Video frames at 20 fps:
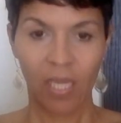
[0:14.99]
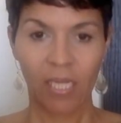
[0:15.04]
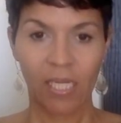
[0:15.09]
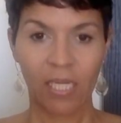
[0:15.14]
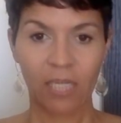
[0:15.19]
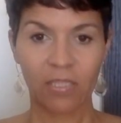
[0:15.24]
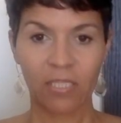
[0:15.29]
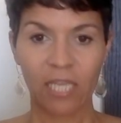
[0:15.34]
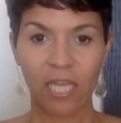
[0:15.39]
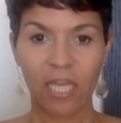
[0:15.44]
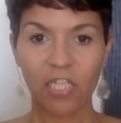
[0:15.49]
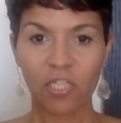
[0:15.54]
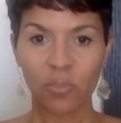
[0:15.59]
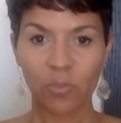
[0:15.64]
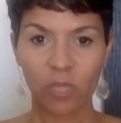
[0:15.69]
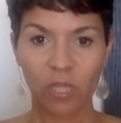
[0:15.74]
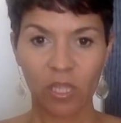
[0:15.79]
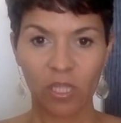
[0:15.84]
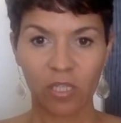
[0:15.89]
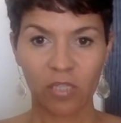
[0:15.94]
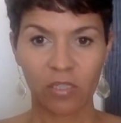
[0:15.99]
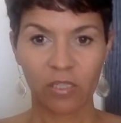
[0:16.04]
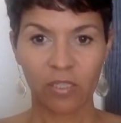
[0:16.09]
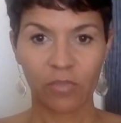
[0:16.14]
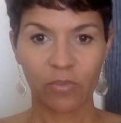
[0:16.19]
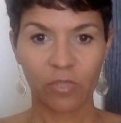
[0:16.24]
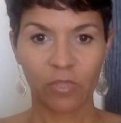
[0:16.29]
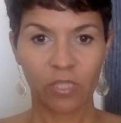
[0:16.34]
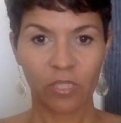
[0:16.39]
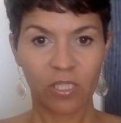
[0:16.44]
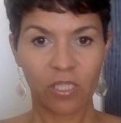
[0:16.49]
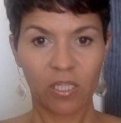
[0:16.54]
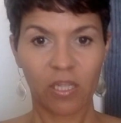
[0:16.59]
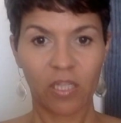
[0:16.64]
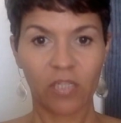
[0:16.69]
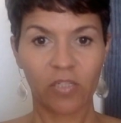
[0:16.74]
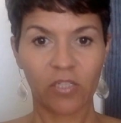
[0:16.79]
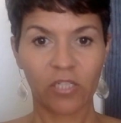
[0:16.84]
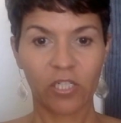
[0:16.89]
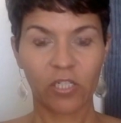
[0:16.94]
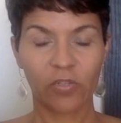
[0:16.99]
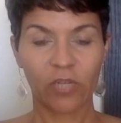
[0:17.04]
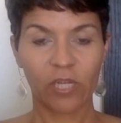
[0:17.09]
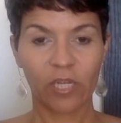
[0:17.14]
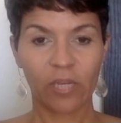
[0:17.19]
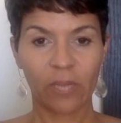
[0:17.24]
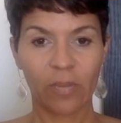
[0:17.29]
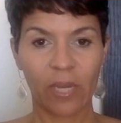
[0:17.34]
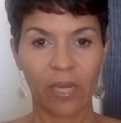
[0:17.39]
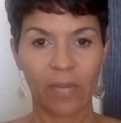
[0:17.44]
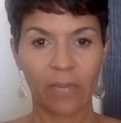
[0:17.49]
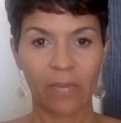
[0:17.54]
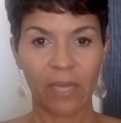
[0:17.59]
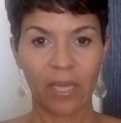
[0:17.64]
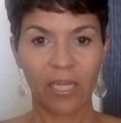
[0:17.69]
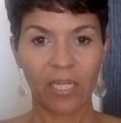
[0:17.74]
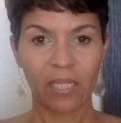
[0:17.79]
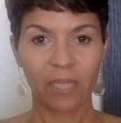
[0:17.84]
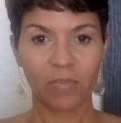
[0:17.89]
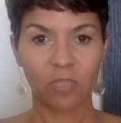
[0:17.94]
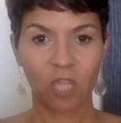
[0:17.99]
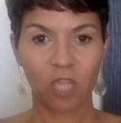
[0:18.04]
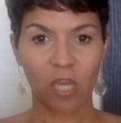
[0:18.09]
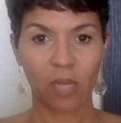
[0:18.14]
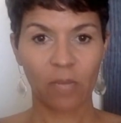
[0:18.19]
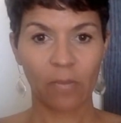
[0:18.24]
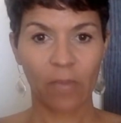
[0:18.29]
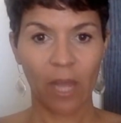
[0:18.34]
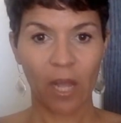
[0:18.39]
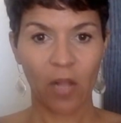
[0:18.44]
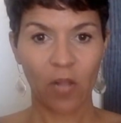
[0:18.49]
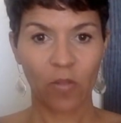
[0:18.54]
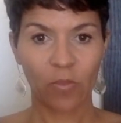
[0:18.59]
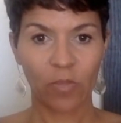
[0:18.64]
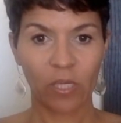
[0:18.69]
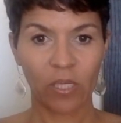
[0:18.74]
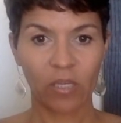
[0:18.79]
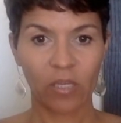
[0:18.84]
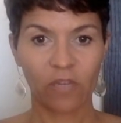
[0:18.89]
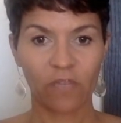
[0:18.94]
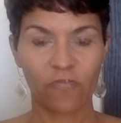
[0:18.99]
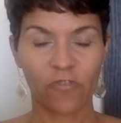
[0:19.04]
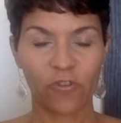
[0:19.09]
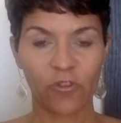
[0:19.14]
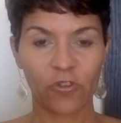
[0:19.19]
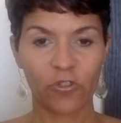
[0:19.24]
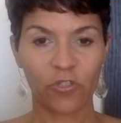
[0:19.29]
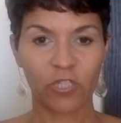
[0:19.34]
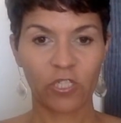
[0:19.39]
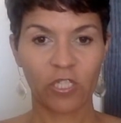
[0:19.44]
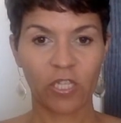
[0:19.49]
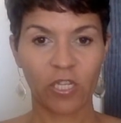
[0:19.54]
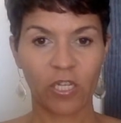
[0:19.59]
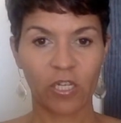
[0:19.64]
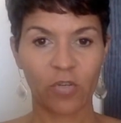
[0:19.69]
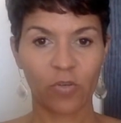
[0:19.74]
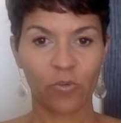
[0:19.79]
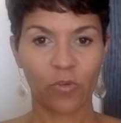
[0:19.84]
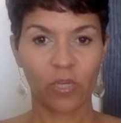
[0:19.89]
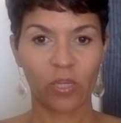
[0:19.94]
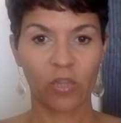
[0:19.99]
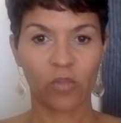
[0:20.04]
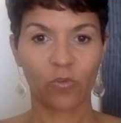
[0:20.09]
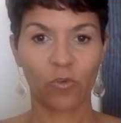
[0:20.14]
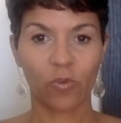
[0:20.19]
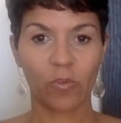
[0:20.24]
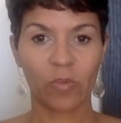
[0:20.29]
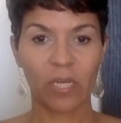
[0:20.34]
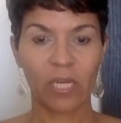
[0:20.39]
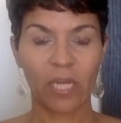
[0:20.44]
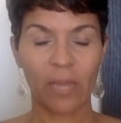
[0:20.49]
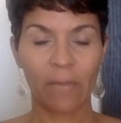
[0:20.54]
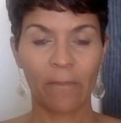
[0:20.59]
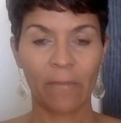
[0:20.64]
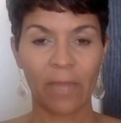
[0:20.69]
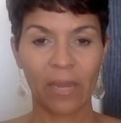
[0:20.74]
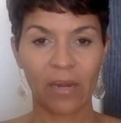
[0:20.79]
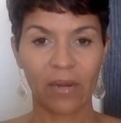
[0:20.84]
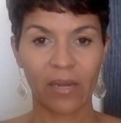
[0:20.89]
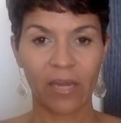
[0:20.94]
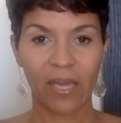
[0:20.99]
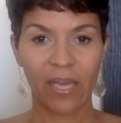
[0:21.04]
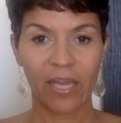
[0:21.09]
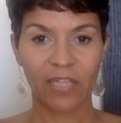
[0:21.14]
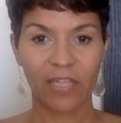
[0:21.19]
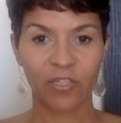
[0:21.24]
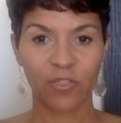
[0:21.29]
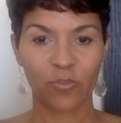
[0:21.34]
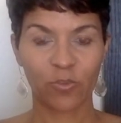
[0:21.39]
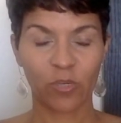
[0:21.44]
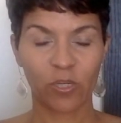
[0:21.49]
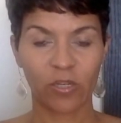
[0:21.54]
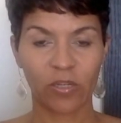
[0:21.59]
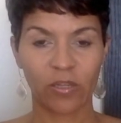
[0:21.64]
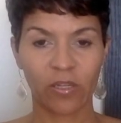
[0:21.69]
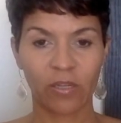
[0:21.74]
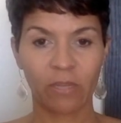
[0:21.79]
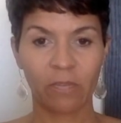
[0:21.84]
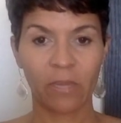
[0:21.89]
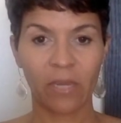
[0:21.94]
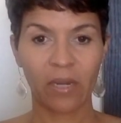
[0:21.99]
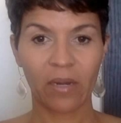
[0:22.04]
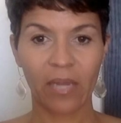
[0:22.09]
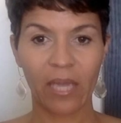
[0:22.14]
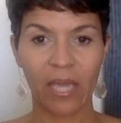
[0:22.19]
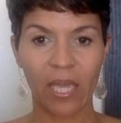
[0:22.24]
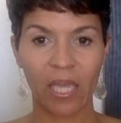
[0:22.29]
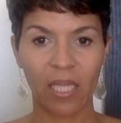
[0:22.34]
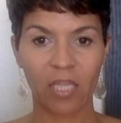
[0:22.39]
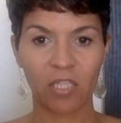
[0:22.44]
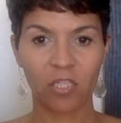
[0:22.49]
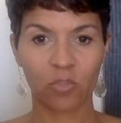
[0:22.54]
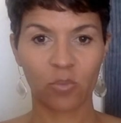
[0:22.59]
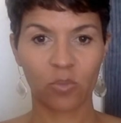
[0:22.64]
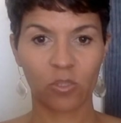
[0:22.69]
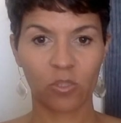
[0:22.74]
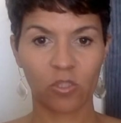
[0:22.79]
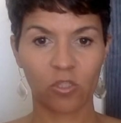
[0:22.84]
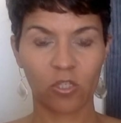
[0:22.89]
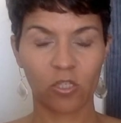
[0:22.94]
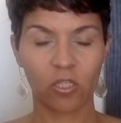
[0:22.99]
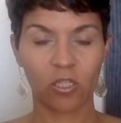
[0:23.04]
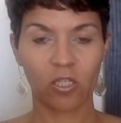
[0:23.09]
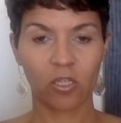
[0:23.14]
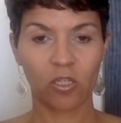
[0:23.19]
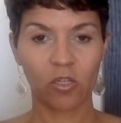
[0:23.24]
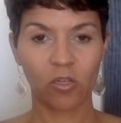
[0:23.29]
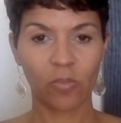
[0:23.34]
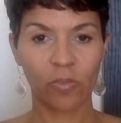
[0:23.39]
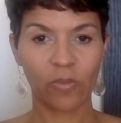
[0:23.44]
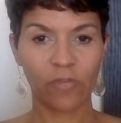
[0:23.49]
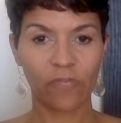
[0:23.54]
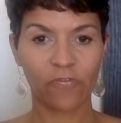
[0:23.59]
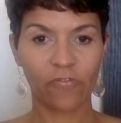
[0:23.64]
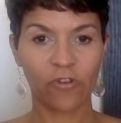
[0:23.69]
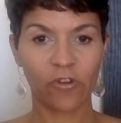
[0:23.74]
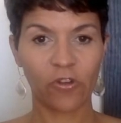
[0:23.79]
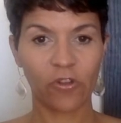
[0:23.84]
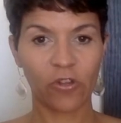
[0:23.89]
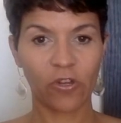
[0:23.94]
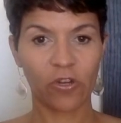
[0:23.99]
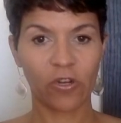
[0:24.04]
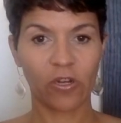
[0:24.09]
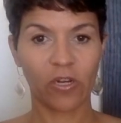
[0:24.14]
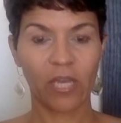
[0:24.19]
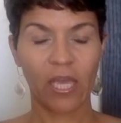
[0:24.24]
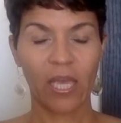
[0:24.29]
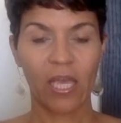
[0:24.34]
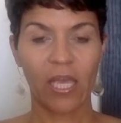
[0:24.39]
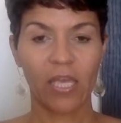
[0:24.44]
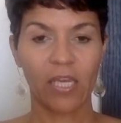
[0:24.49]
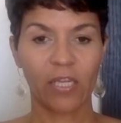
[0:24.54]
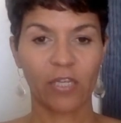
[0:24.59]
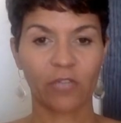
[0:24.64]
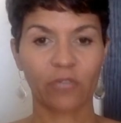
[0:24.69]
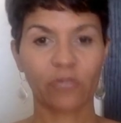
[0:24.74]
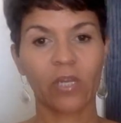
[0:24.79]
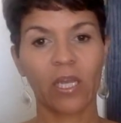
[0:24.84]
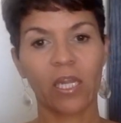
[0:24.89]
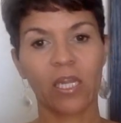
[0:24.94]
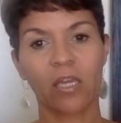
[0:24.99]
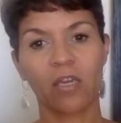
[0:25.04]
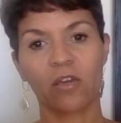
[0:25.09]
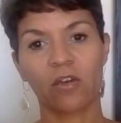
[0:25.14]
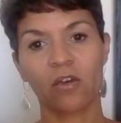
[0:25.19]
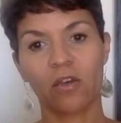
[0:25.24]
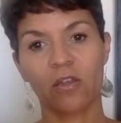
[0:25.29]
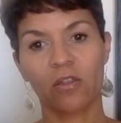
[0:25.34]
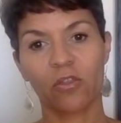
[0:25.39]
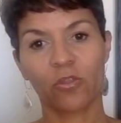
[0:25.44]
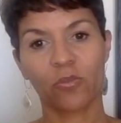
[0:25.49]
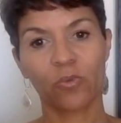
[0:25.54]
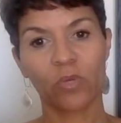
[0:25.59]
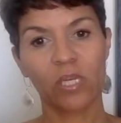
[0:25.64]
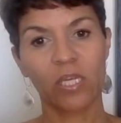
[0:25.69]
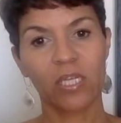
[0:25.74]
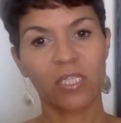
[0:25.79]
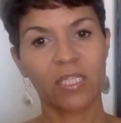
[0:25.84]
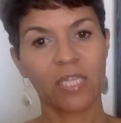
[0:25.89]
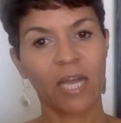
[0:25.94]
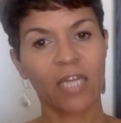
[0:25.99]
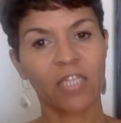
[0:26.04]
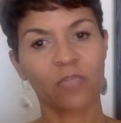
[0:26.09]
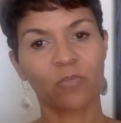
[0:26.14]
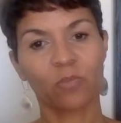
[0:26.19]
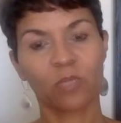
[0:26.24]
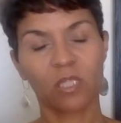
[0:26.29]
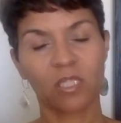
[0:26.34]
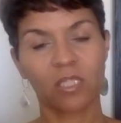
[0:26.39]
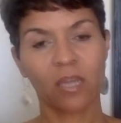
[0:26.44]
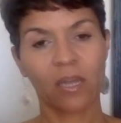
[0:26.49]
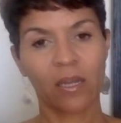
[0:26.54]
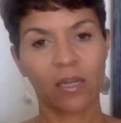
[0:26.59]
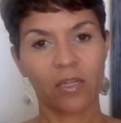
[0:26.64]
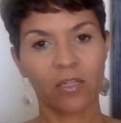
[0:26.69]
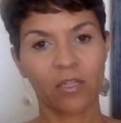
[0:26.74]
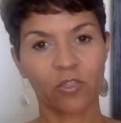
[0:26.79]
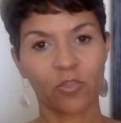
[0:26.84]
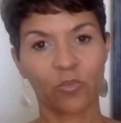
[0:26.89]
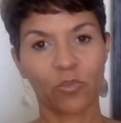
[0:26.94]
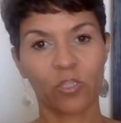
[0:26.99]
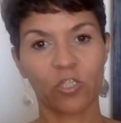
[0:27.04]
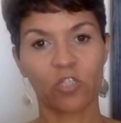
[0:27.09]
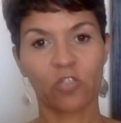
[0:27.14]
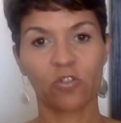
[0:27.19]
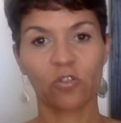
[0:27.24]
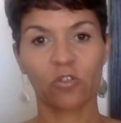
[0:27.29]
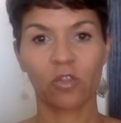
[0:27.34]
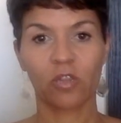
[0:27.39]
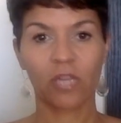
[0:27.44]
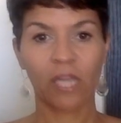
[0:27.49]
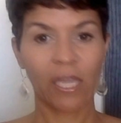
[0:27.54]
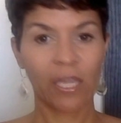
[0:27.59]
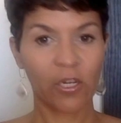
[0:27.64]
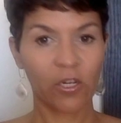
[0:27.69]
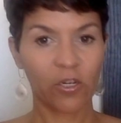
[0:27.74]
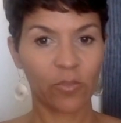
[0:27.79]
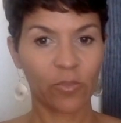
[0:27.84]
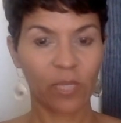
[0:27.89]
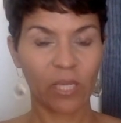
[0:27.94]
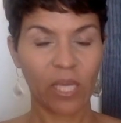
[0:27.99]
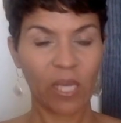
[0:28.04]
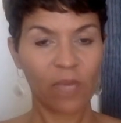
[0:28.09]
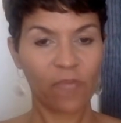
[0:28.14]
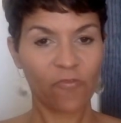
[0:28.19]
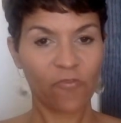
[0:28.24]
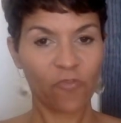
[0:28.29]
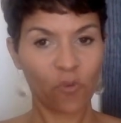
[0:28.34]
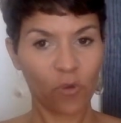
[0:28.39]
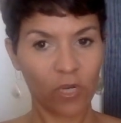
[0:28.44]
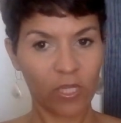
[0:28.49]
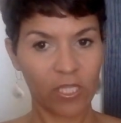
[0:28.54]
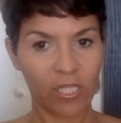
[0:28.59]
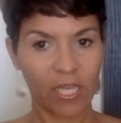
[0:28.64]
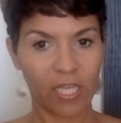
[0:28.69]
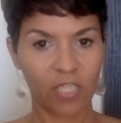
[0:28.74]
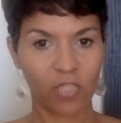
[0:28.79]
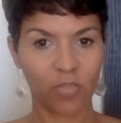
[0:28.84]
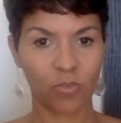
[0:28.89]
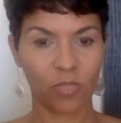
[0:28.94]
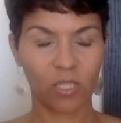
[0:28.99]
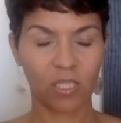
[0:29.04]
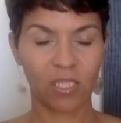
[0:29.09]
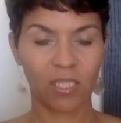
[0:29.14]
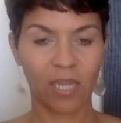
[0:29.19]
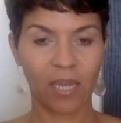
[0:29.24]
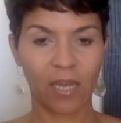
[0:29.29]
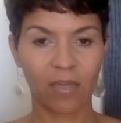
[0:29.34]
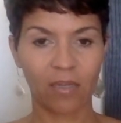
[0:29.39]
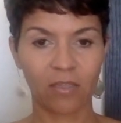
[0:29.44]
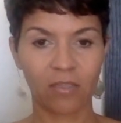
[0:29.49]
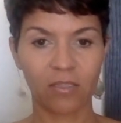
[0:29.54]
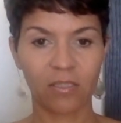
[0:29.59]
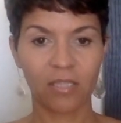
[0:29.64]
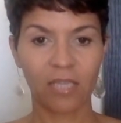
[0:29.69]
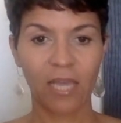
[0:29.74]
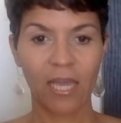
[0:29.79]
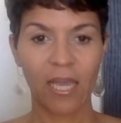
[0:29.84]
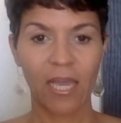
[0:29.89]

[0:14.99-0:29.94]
Now, attachment theory was a theory created by a man named John Bowlby and further studied with a woman named Mary Ainsworth. And Mary Ainsworth took it a little bit further in creating 3 attachment styles, which later became 4 attachment styles.